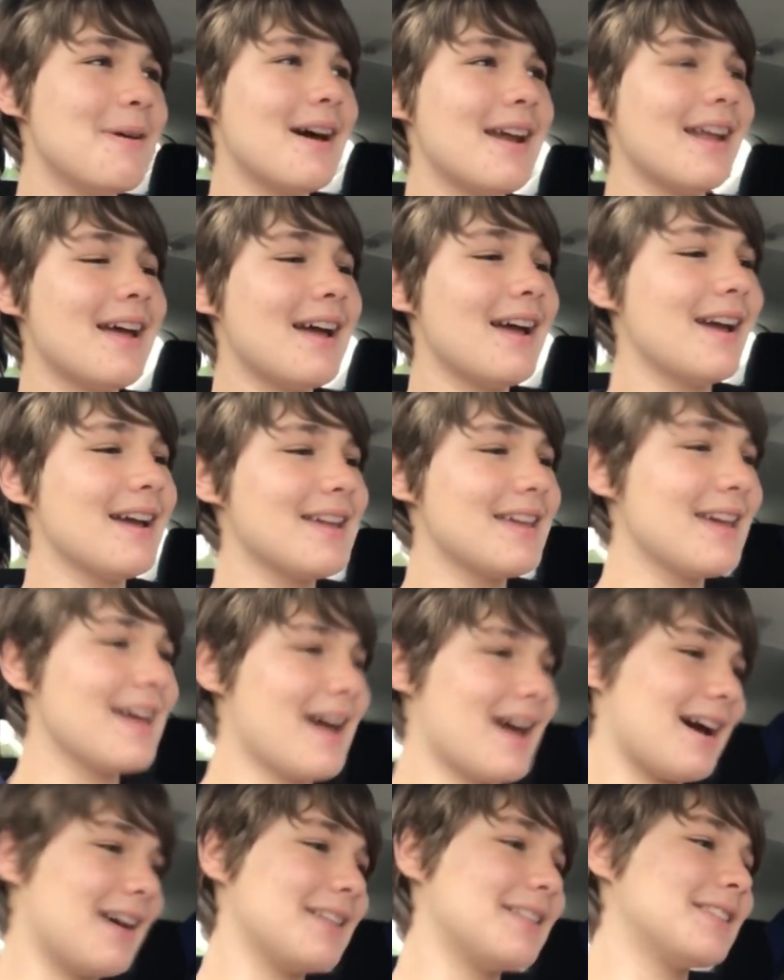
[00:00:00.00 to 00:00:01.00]
but uh,
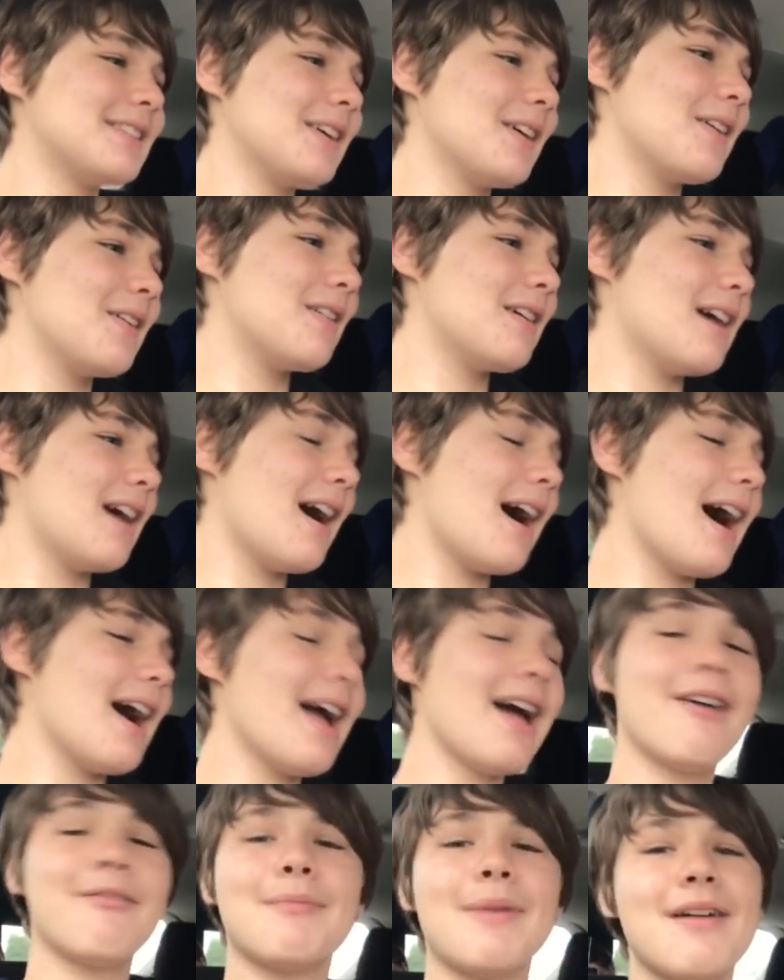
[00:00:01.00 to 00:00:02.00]
yeah, so I
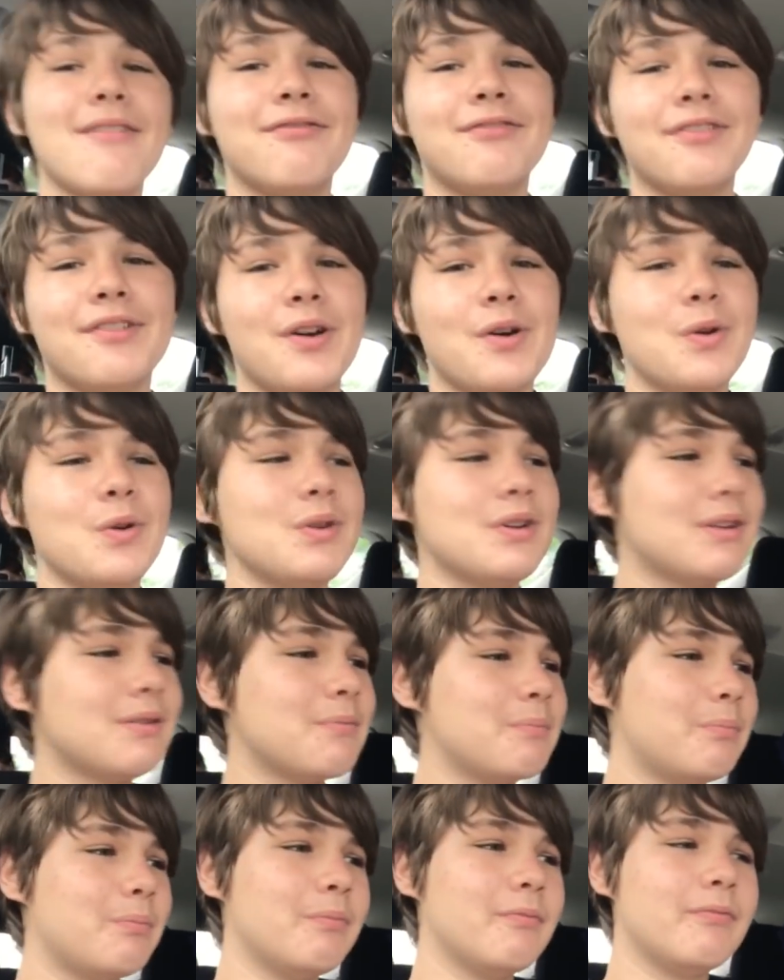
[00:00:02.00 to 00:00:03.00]
have my phone
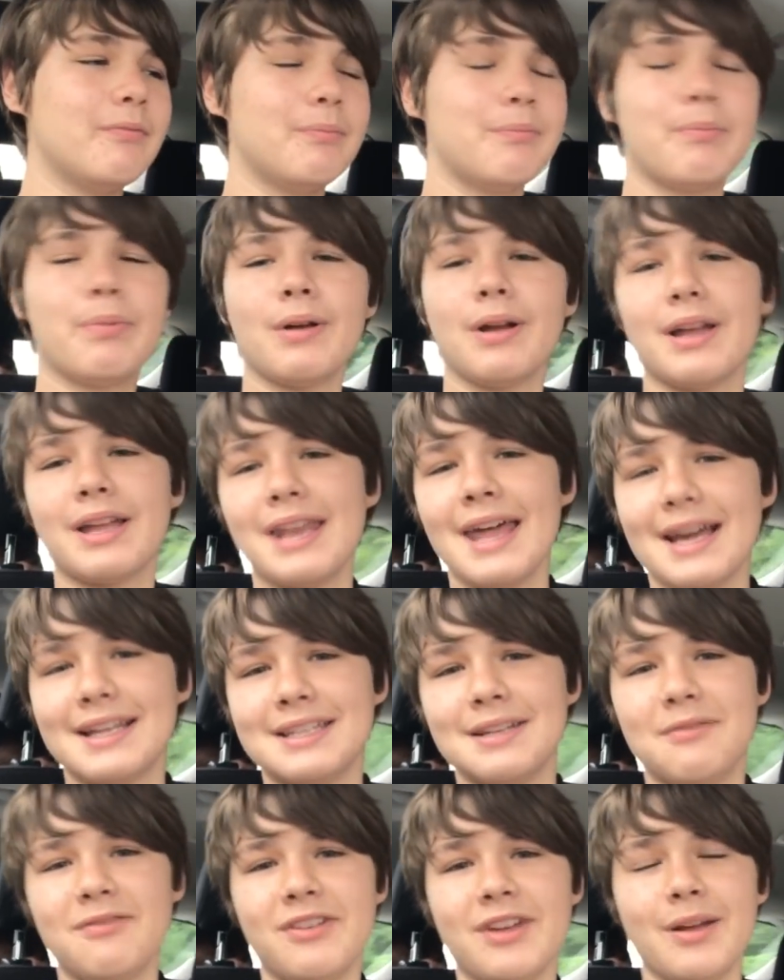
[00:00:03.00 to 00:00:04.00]

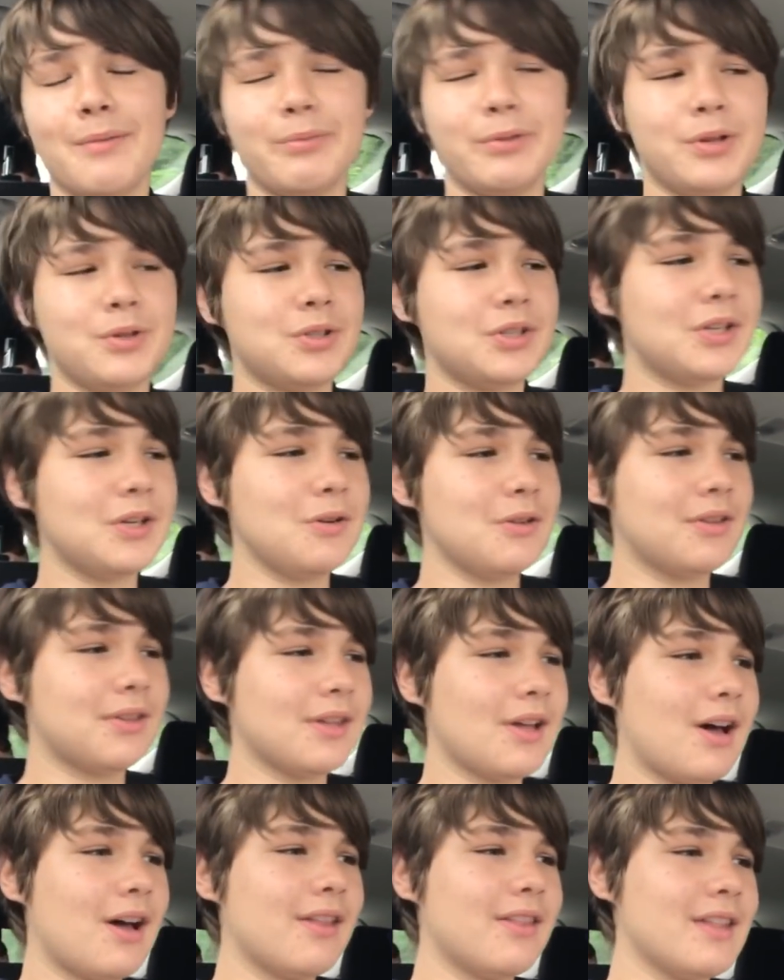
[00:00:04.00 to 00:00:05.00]
connected via
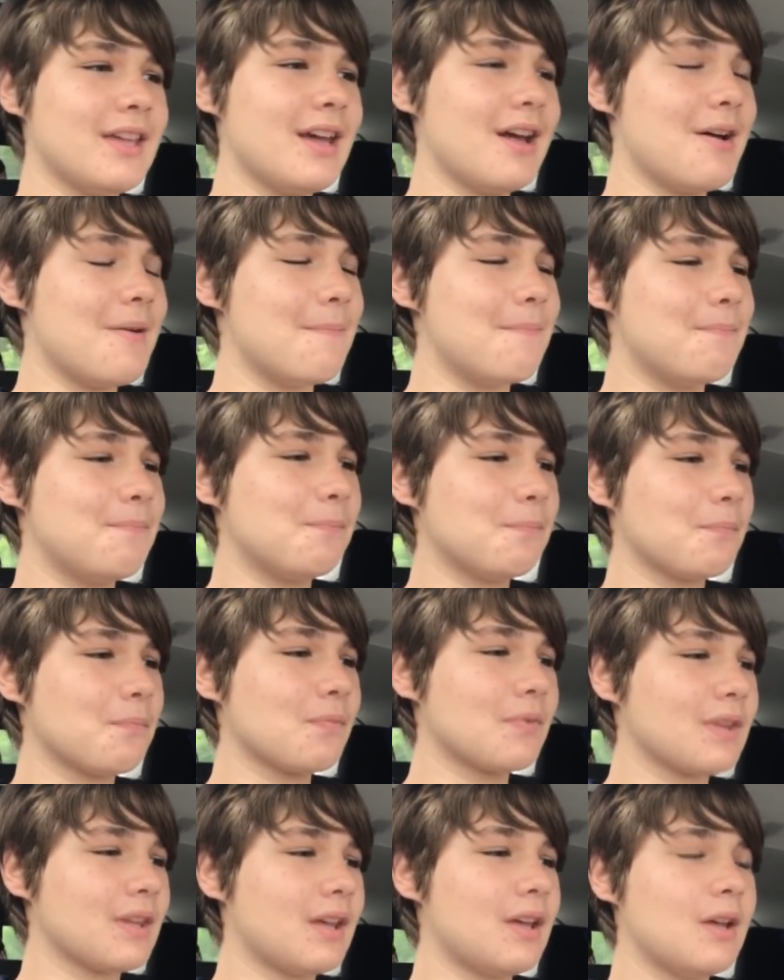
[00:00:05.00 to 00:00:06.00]
Bluetooth on the um,
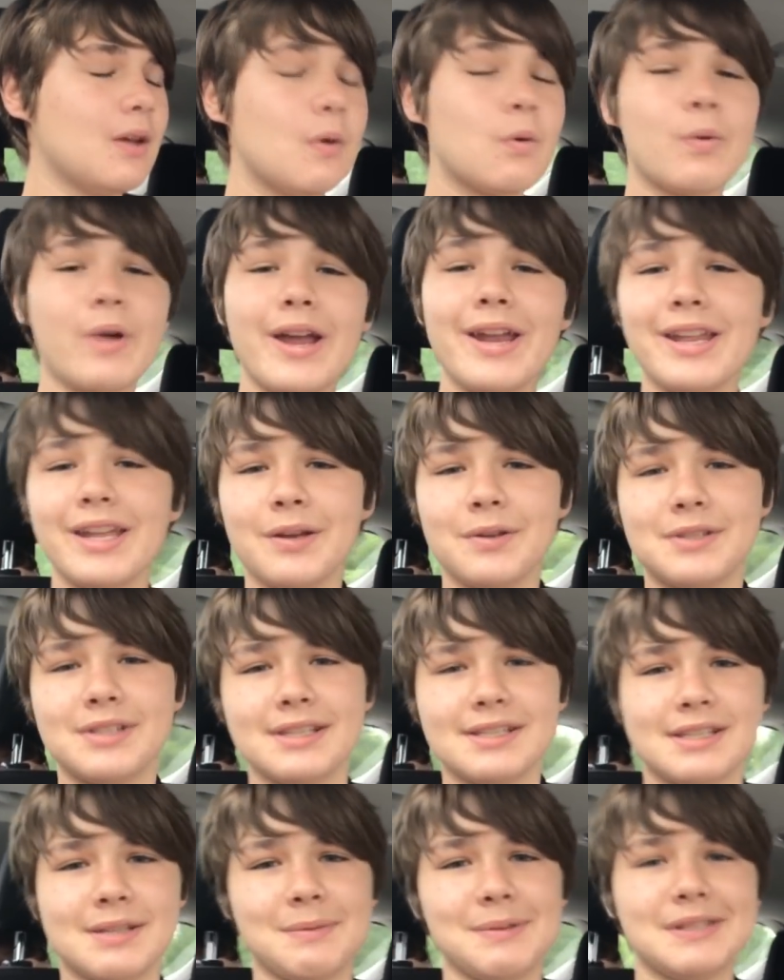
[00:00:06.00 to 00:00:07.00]
radio
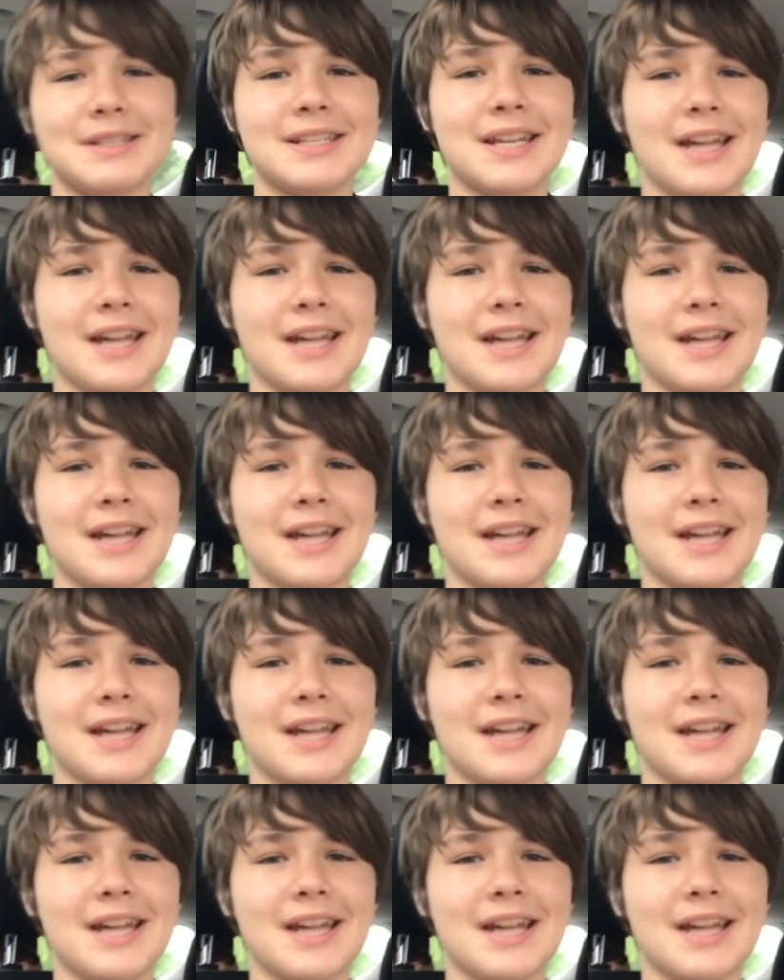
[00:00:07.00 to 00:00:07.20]
system and